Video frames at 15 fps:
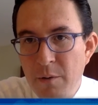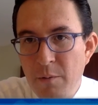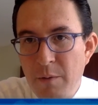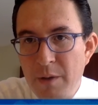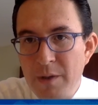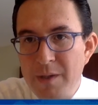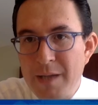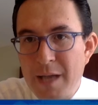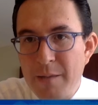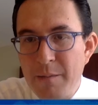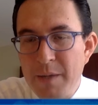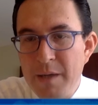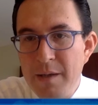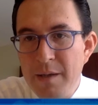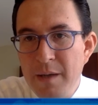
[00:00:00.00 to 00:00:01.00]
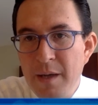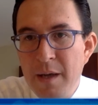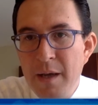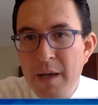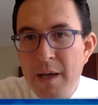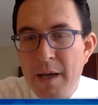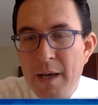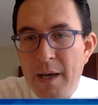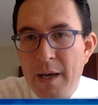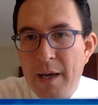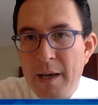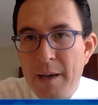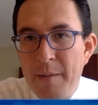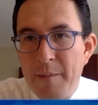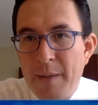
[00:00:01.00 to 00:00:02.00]
What does that mean?
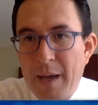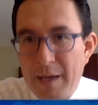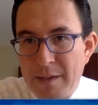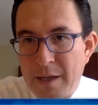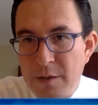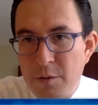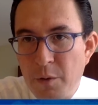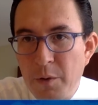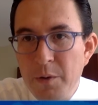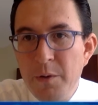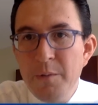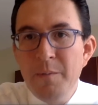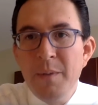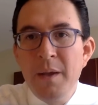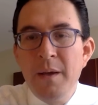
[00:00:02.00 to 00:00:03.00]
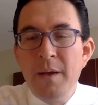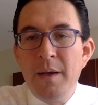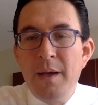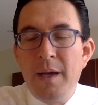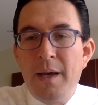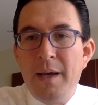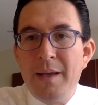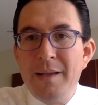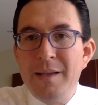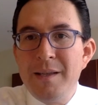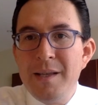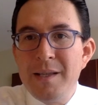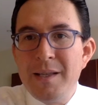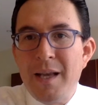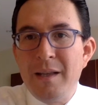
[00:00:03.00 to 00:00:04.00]
As I told you, this
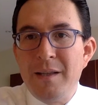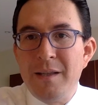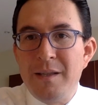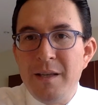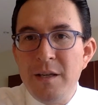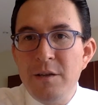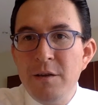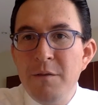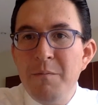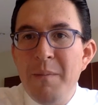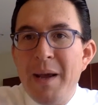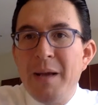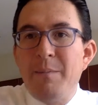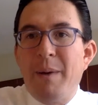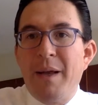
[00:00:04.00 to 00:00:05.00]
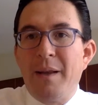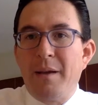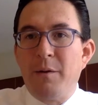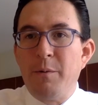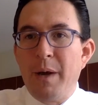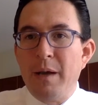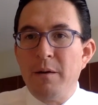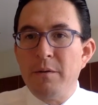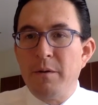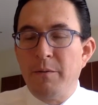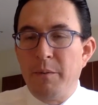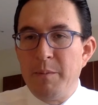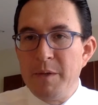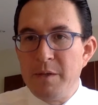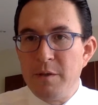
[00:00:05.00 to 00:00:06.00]
is a decision made by the creators of
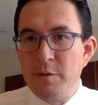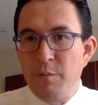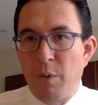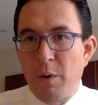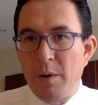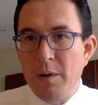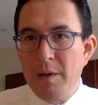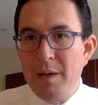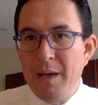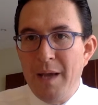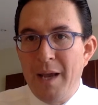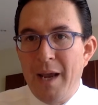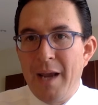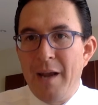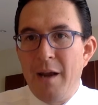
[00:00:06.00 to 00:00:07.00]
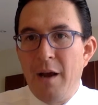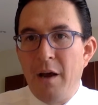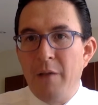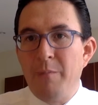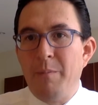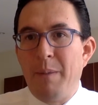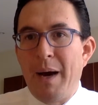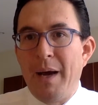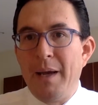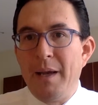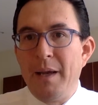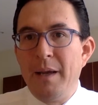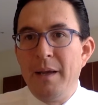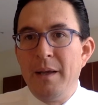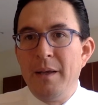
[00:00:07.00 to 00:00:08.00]
the business model, and not
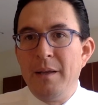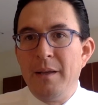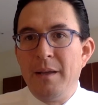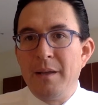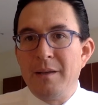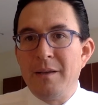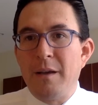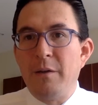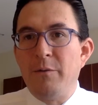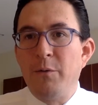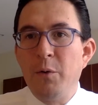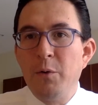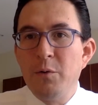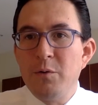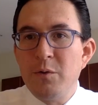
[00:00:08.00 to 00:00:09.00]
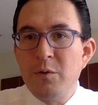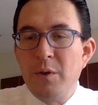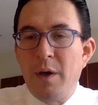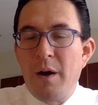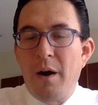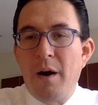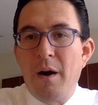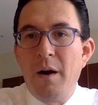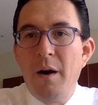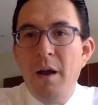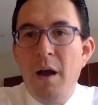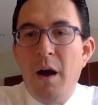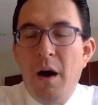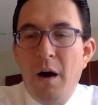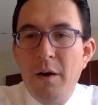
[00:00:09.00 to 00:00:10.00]
by the set of rules that are
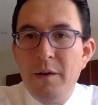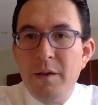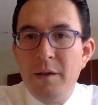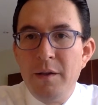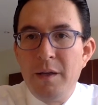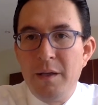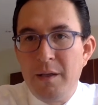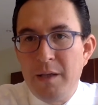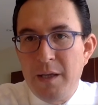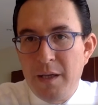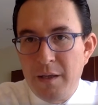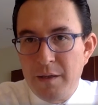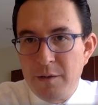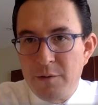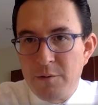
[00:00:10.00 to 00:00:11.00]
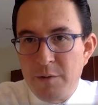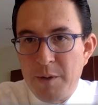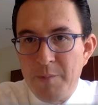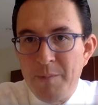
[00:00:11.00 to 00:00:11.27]
in the industry.